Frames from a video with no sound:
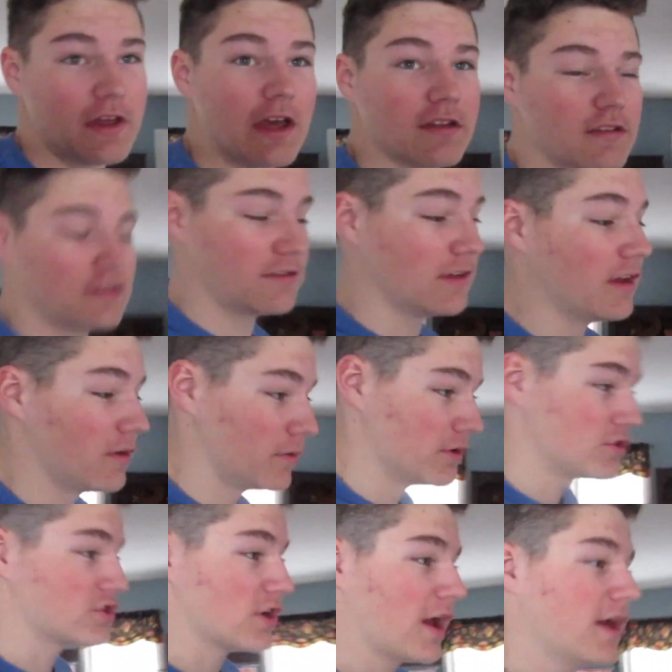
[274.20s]
that
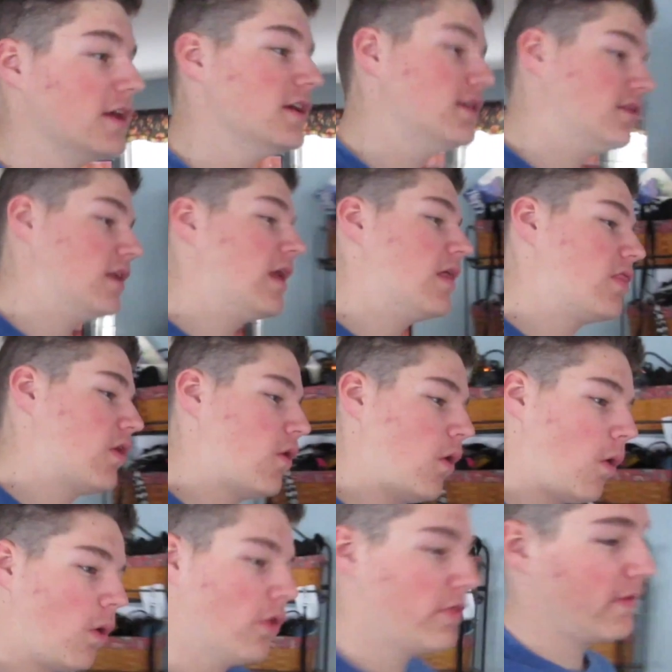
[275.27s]
sandwich. I ate the
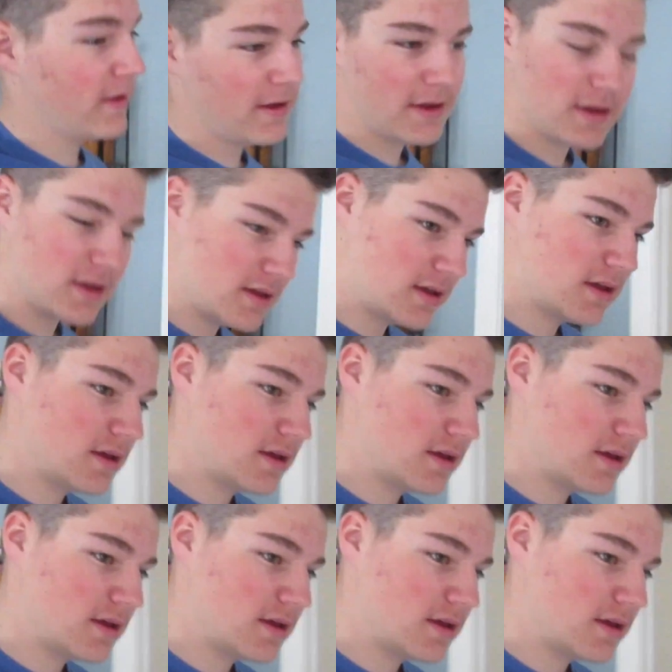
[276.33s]
whole thing.